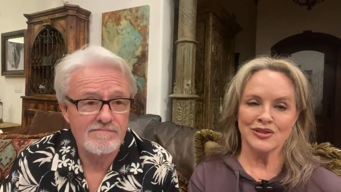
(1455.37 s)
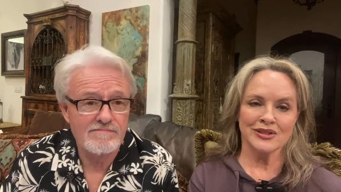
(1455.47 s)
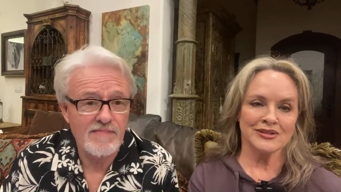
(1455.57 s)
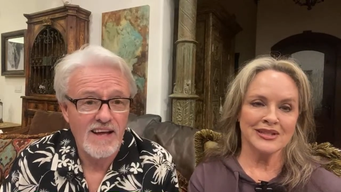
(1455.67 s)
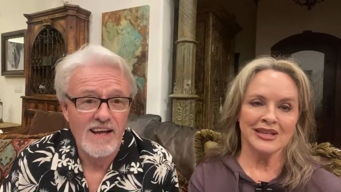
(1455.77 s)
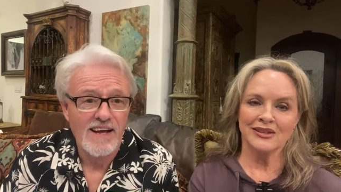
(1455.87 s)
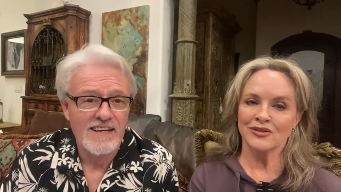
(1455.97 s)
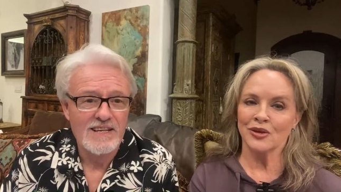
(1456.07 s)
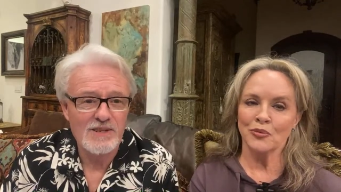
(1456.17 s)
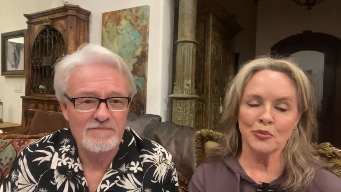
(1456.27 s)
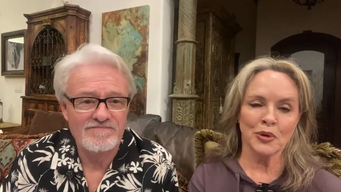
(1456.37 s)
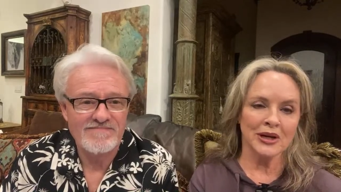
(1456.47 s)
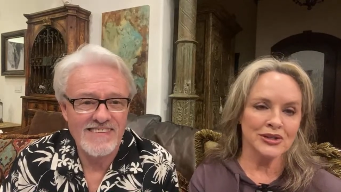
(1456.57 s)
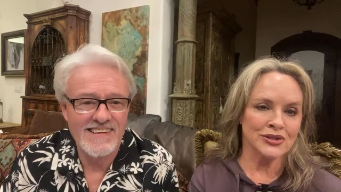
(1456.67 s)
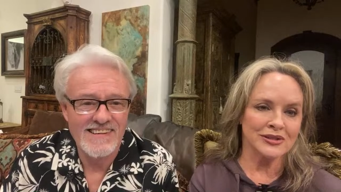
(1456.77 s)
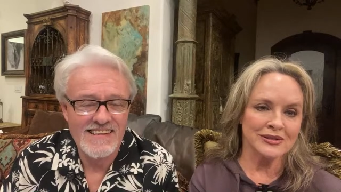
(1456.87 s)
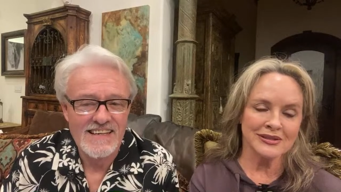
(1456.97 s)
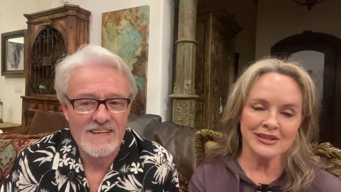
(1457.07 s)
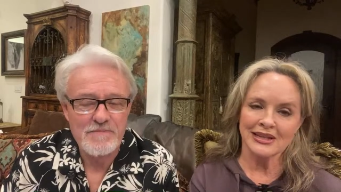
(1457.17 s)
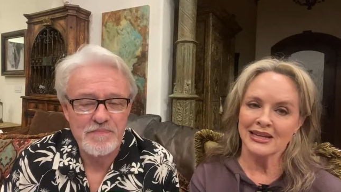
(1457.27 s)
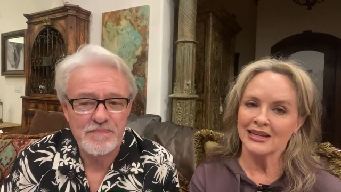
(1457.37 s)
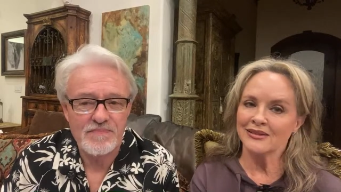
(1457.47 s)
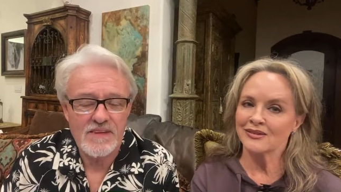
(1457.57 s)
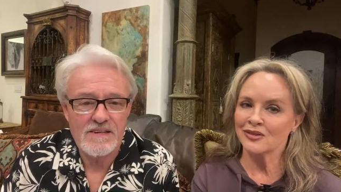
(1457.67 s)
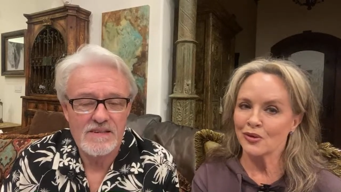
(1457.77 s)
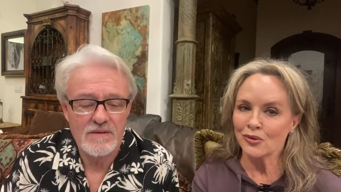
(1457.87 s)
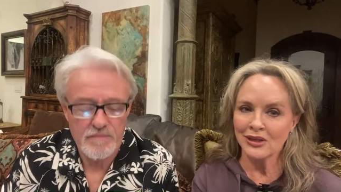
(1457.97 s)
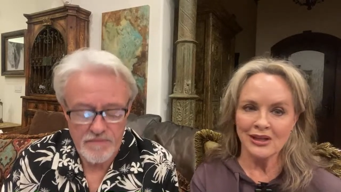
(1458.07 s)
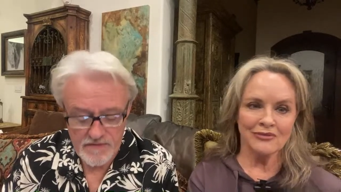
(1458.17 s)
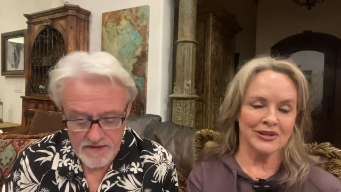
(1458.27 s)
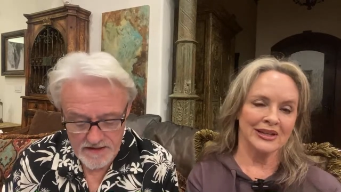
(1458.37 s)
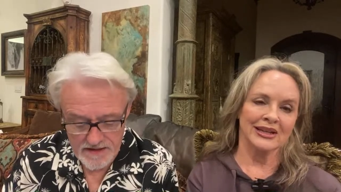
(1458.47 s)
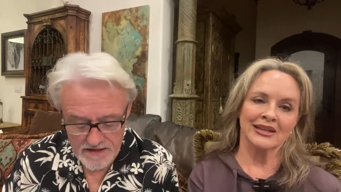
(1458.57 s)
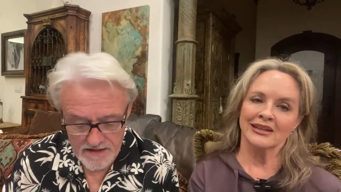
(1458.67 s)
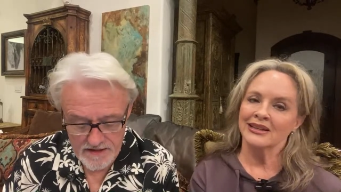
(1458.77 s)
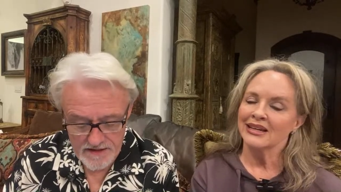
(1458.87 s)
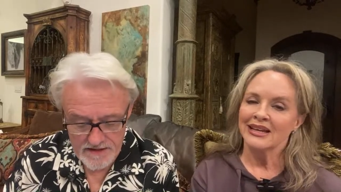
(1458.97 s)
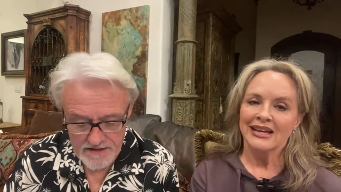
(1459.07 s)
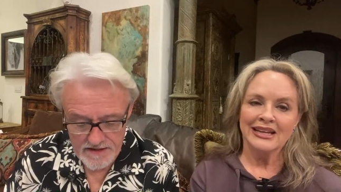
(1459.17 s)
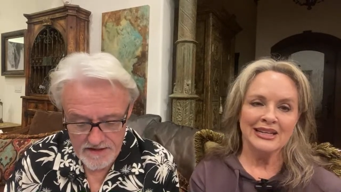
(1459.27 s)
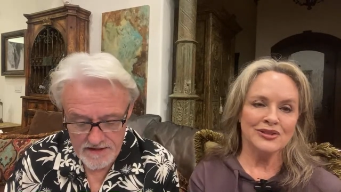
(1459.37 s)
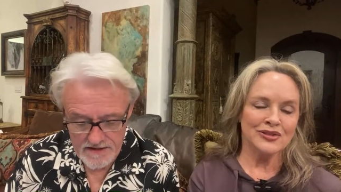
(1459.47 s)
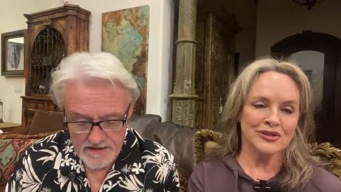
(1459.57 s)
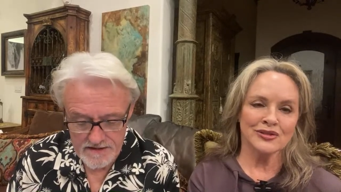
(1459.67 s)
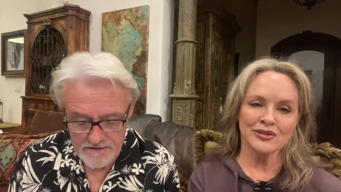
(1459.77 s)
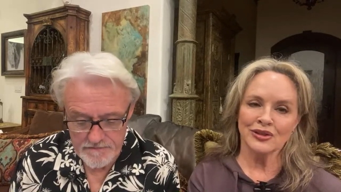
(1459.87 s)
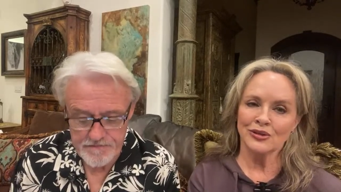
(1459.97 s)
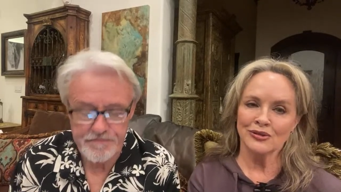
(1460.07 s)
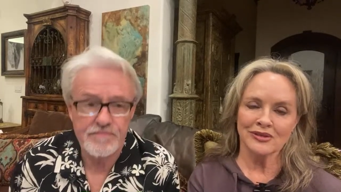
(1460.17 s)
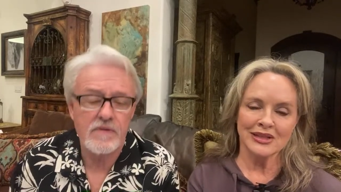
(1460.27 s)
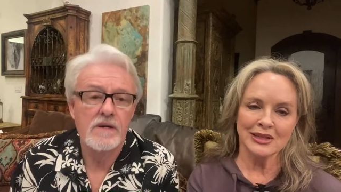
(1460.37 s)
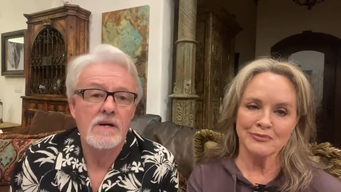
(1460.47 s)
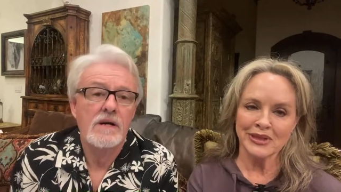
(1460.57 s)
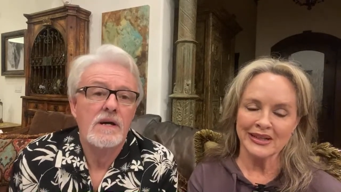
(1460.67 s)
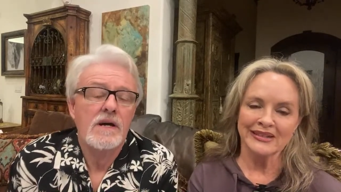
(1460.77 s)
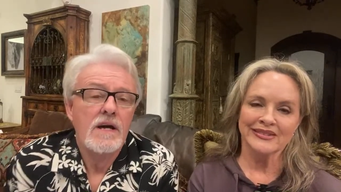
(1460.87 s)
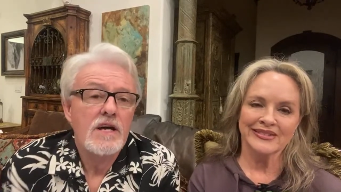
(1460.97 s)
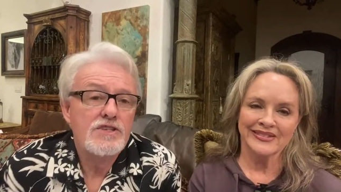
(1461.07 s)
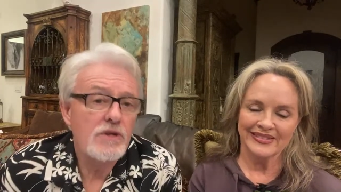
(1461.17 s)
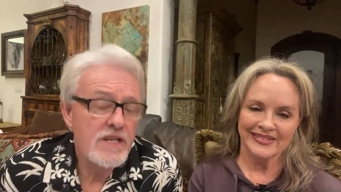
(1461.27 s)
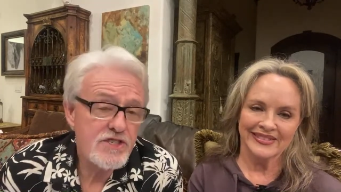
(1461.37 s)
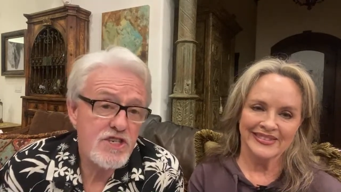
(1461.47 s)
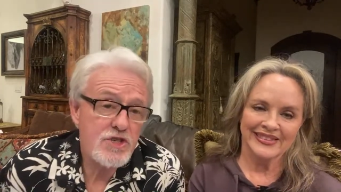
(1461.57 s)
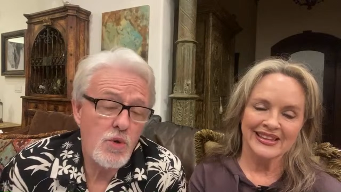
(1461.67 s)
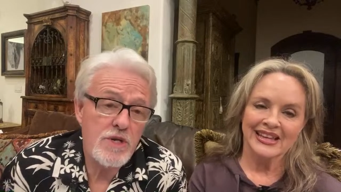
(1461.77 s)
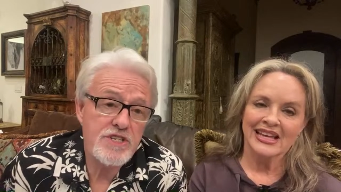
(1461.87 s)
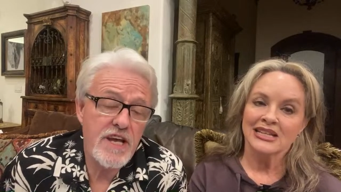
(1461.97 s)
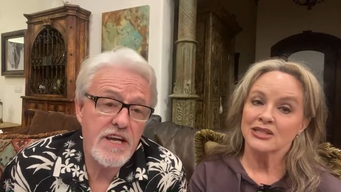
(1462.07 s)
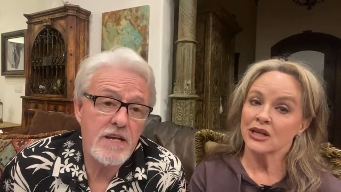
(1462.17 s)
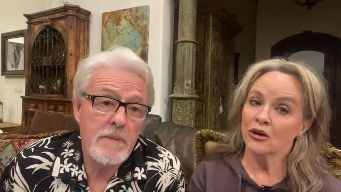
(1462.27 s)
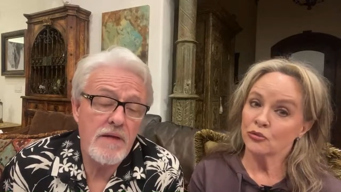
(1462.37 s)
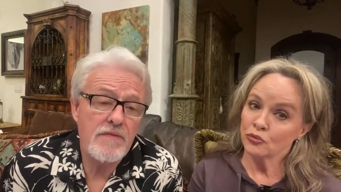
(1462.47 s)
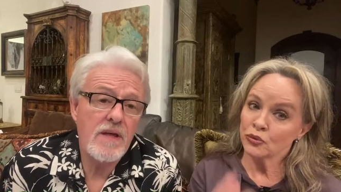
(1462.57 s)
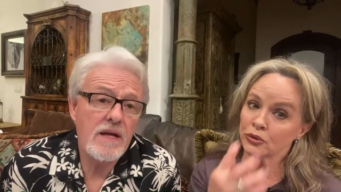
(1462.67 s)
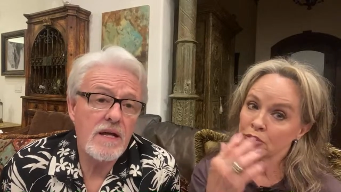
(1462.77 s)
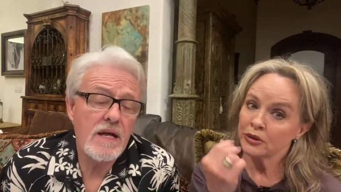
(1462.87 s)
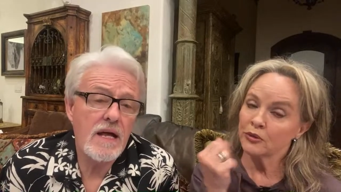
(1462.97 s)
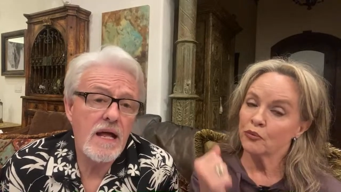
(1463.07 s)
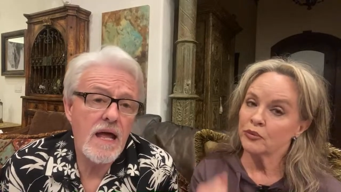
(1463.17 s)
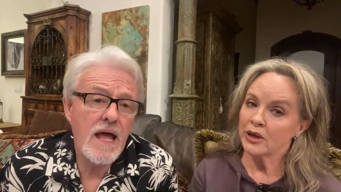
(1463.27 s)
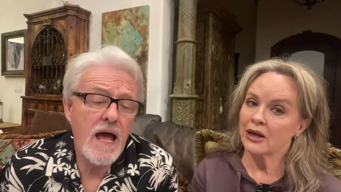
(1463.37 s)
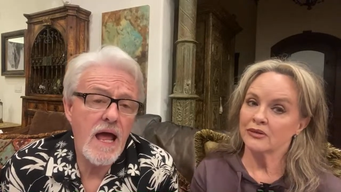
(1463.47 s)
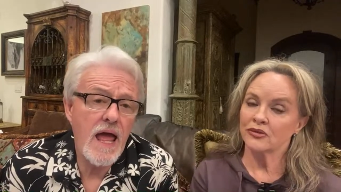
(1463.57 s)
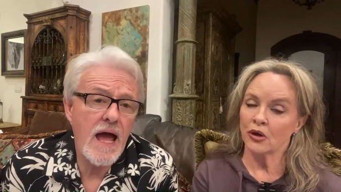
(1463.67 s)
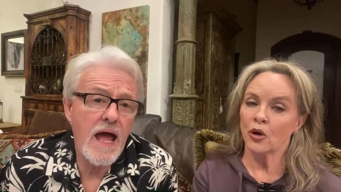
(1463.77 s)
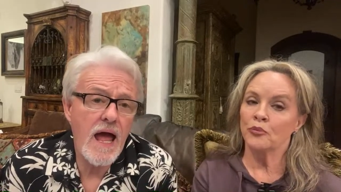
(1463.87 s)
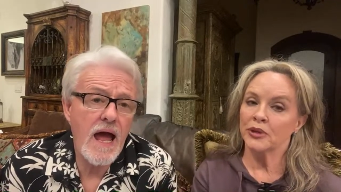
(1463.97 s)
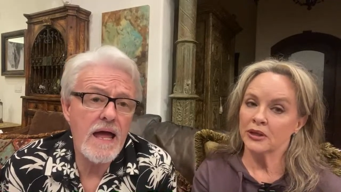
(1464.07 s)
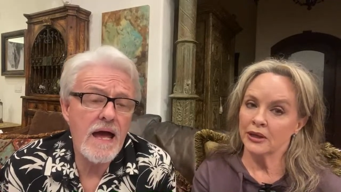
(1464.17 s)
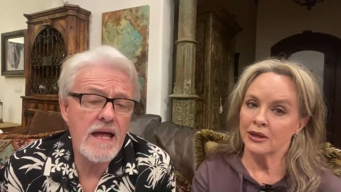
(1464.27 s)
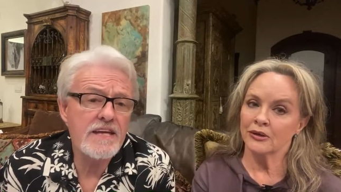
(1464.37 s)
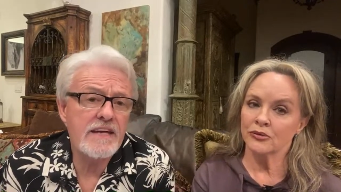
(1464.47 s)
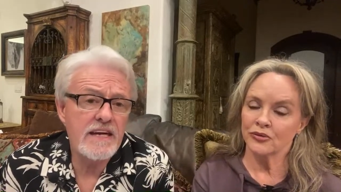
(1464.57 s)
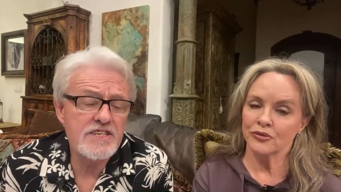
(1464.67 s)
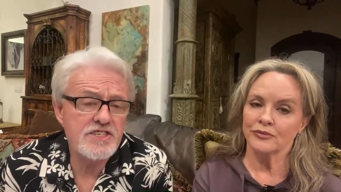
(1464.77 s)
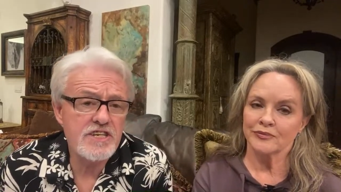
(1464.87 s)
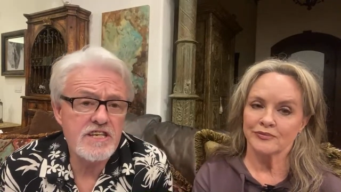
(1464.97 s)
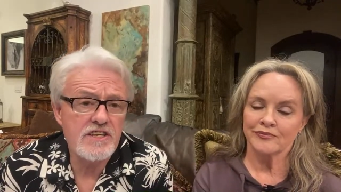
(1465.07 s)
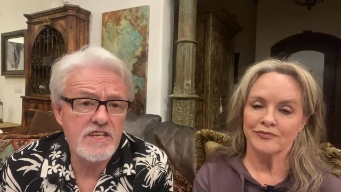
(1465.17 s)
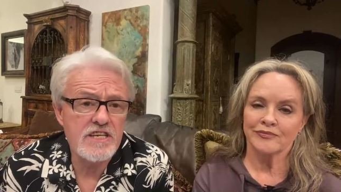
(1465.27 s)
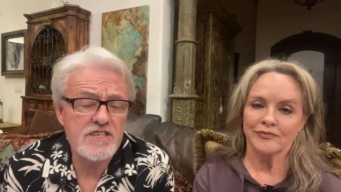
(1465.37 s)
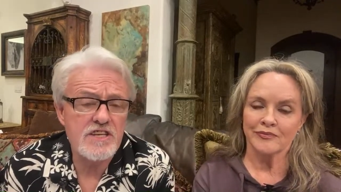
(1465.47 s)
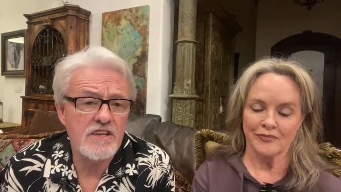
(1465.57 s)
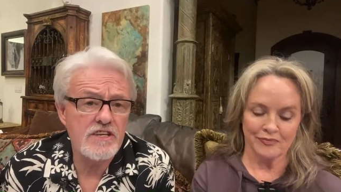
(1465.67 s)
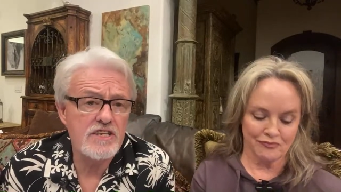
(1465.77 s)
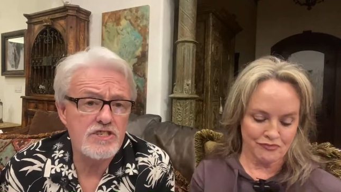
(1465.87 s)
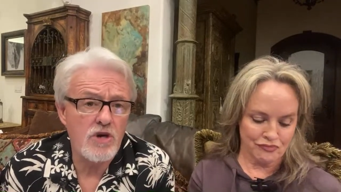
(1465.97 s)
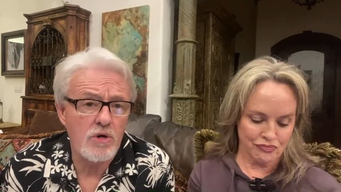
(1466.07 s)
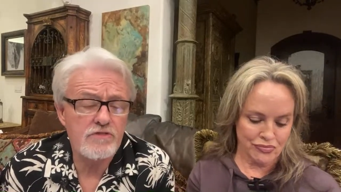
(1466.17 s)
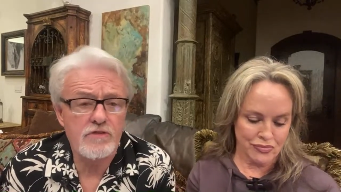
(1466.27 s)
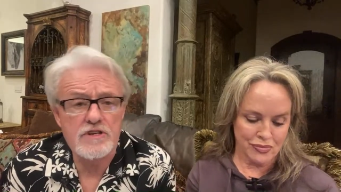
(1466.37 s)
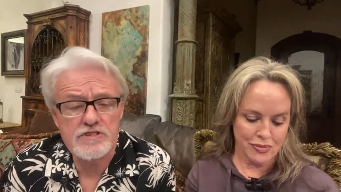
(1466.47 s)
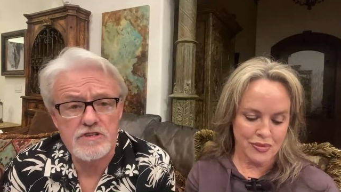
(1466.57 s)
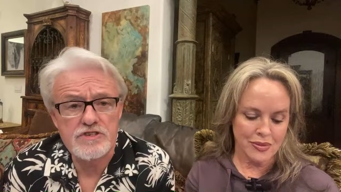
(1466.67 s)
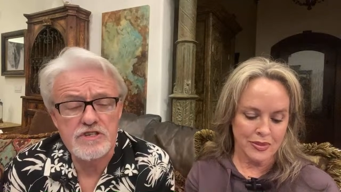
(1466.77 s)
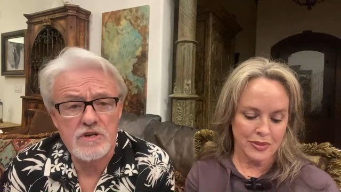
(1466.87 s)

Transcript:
Speaker 1: just he's so precious and he's so loving and he's just cute as he can be.
Speaker 2: So let's just talk a 2nd about
Speaker 1: real good, nice open a-
Speaker 2: AKC and these and these dogs. For instance, you